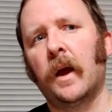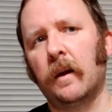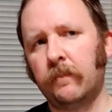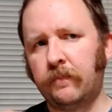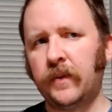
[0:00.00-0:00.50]

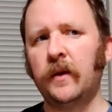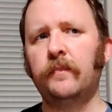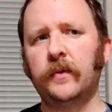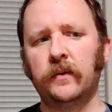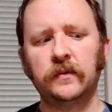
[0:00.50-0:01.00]
a bit
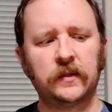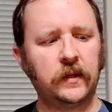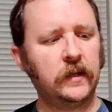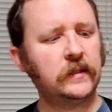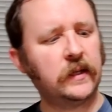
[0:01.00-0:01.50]
of booze.
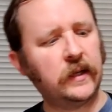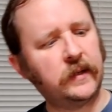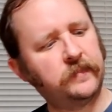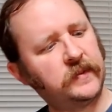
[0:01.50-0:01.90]
It is a